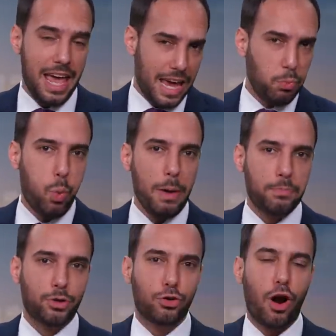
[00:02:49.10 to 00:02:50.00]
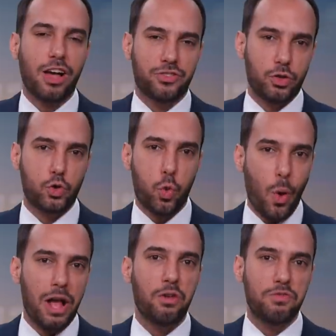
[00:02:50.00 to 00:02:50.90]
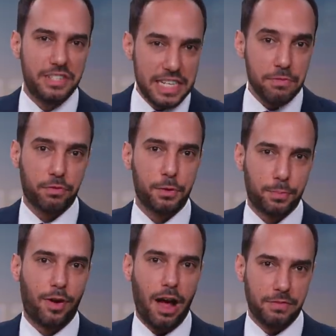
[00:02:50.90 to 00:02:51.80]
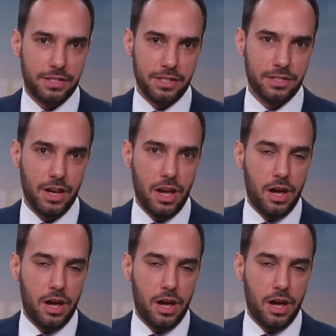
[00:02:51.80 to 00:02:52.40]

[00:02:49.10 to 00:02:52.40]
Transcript: It whipped across 12 different provinces,